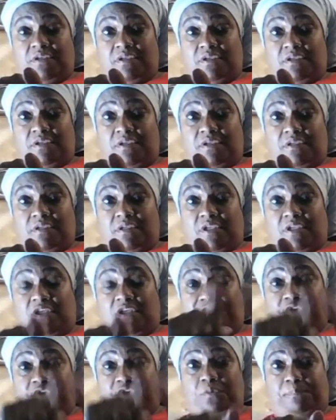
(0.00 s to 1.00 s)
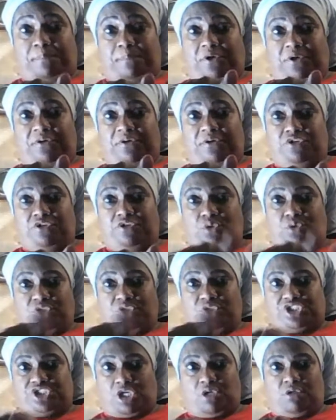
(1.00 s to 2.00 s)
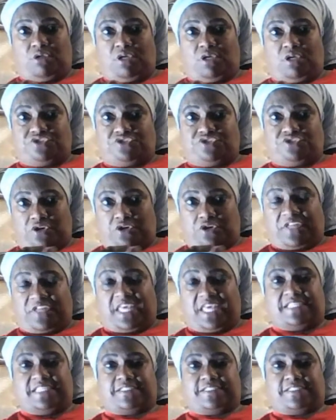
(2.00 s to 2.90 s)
if you pretty, you will show us your face.